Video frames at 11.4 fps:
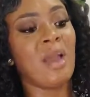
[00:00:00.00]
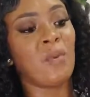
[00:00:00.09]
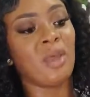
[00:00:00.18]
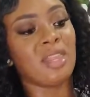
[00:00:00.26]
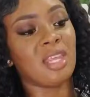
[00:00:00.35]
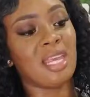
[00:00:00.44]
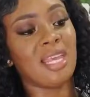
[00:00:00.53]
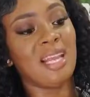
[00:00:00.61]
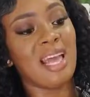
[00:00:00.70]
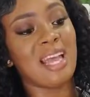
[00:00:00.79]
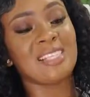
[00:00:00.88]
with
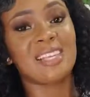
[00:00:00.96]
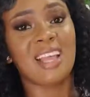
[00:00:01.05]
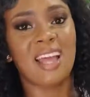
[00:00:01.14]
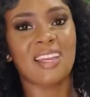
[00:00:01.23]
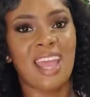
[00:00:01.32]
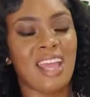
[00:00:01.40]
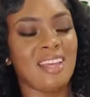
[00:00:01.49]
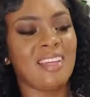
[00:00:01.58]
elastic at the end.